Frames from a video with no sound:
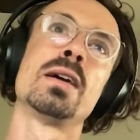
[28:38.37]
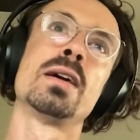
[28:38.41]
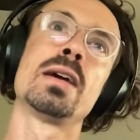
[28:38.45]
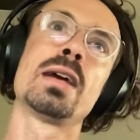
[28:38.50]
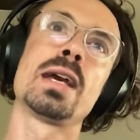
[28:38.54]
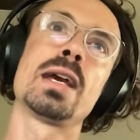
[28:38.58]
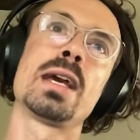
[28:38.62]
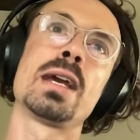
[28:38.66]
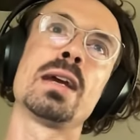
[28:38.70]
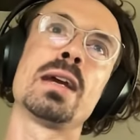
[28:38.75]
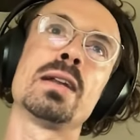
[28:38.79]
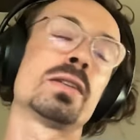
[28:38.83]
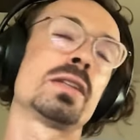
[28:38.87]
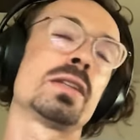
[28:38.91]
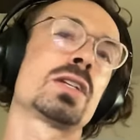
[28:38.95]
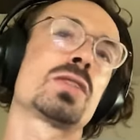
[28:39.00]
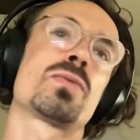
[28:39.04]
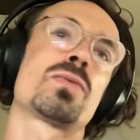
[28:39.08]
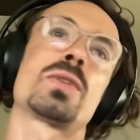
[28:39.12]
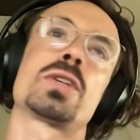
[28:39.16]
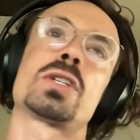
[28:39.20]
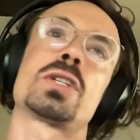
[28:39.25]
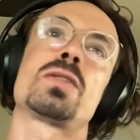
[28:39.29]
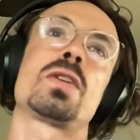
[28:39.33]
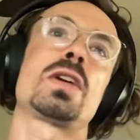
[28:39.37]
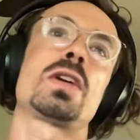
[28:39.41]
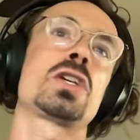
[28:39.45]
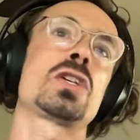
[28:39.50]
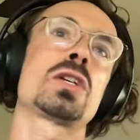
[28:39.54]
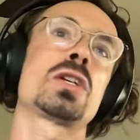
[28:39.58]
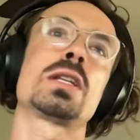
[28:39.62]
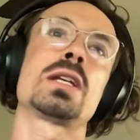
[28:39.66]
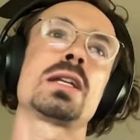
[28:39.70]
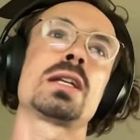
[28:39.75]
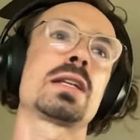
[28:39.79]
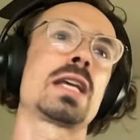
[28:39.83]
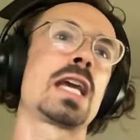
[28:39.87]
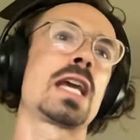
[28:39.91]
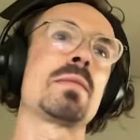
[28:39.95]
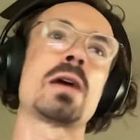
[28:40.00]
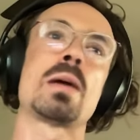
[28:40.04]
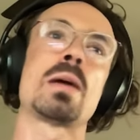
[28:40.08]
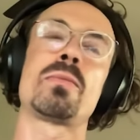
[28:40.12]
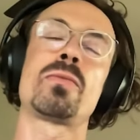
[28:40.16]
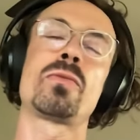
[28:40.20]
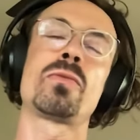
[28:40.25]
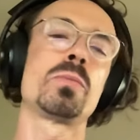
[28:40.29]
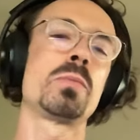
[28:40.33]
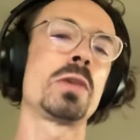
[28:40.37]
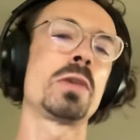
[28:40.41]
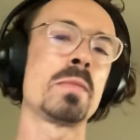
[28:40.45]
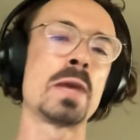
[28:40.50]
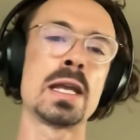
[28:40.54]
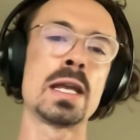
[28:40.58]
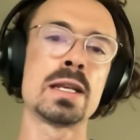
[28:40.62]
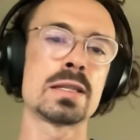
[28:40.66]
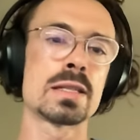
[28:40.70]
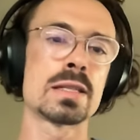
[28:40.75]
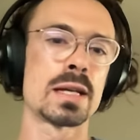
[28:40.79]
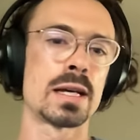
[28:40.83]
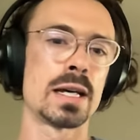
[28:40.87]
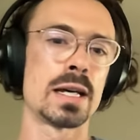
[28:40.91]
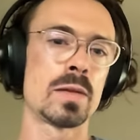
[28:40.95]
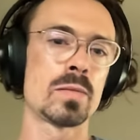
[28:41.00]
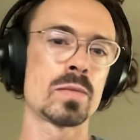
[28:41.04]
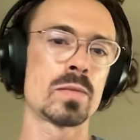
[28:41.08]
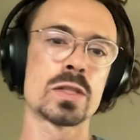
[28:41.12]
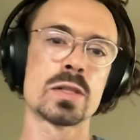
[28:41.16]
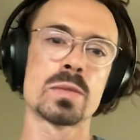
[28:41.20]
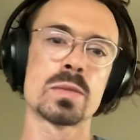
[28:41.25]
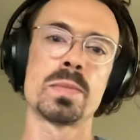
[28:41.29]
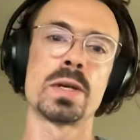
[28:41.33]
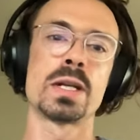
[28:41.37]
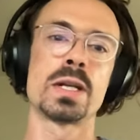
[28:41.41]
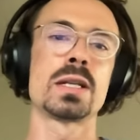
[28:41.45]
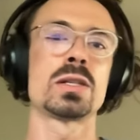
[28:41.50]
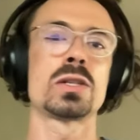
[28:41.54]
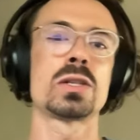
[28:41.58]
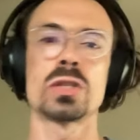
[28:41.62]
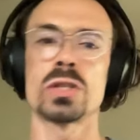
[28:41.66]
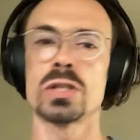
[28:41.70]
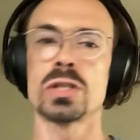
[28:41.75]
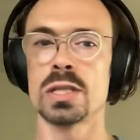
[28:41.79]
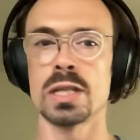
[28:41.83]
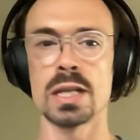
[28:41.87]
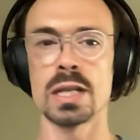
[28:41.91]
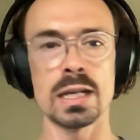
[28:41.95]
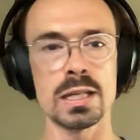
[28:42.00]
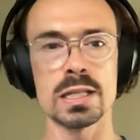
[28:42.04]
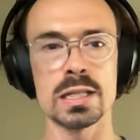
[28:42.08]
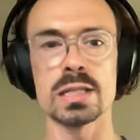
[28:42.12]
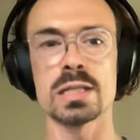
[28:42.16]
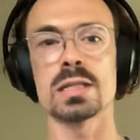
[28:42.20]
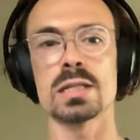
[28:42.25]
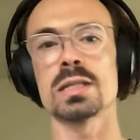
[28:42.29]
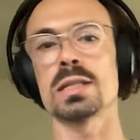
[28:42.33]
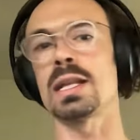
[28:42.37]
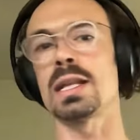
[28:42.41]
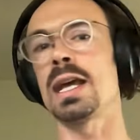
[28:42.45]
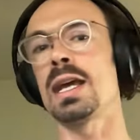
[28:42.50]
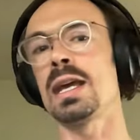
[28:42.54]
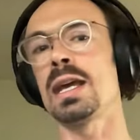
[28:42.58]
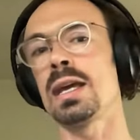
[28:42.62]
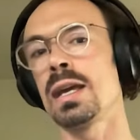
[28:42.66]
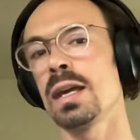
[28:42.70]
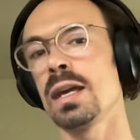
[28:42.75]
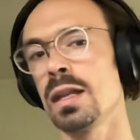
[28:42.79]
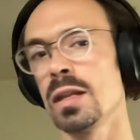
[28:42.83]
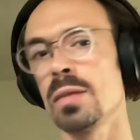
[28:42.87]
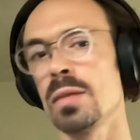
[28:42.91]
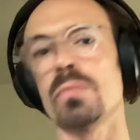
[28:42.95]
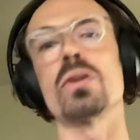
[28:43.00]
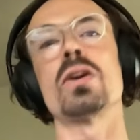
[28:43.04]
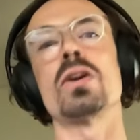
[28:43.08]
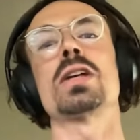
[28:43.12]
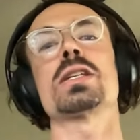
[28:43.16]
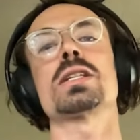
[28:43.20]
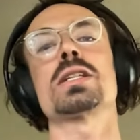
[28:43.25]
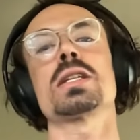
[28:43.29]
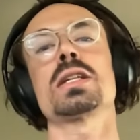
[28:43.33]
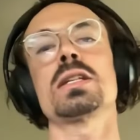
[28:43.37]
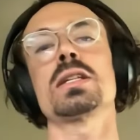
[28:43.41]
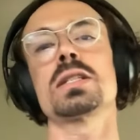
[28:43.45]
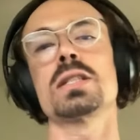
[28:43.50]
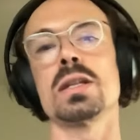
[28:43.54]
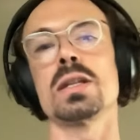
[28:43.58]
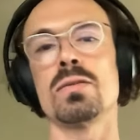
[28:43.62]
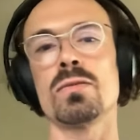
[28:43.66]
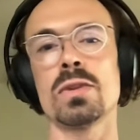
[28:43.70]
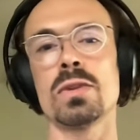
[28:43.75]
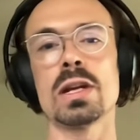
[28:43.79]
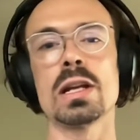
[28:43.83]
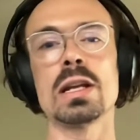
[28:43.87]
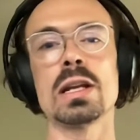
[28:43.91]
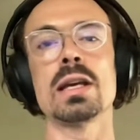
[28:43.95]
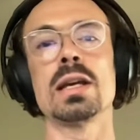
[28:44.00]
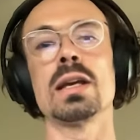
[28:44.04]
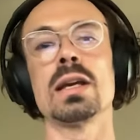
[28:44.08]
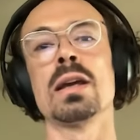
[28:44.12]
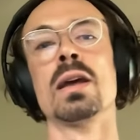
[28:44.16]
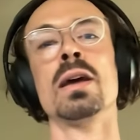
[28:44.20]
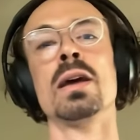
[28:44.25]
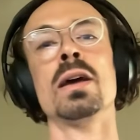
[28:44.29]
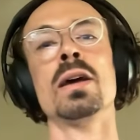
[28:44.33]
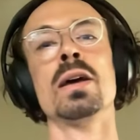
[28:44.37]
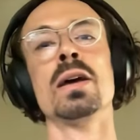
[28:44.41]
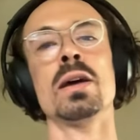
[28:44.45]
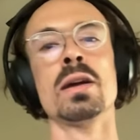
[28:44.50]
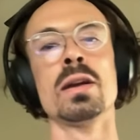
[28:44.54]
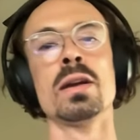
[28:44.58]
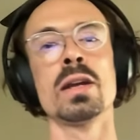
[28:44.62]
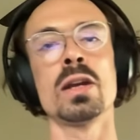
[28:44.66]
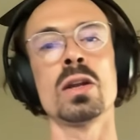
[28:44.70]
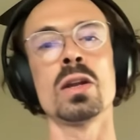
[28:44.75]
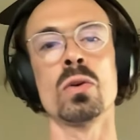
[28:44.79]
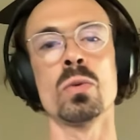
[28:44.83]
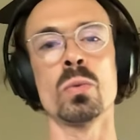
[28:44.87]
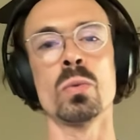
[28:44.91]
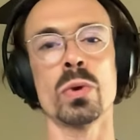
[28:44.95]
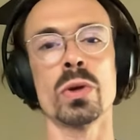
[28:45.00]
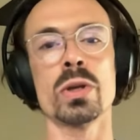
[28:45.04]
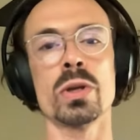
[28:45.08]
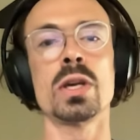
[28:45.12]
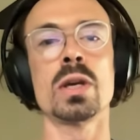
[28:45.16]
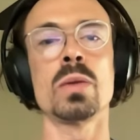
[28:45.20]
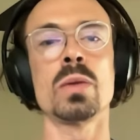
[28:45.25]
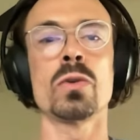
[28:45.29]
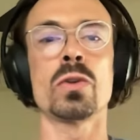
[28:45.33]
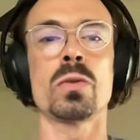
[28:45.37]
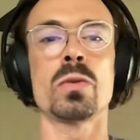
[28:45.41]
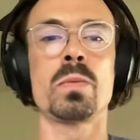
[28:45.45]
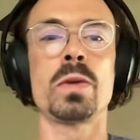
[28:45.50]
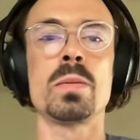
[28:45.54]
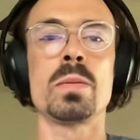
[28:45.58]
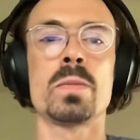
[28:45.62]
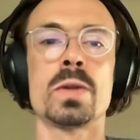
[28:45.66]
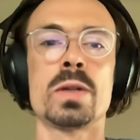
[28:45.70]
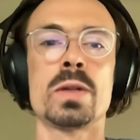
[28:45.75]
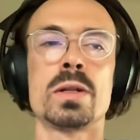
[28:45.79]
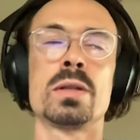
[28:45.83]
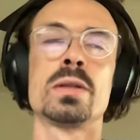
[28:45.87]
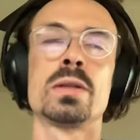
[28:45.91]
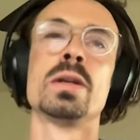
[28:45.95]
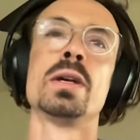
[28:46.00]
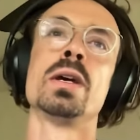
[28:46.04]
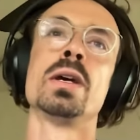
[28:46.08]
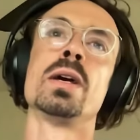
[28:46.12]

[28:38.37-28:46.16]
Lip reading: And there's frustration that came up for me many times, but it's just like staying in the process and really working with people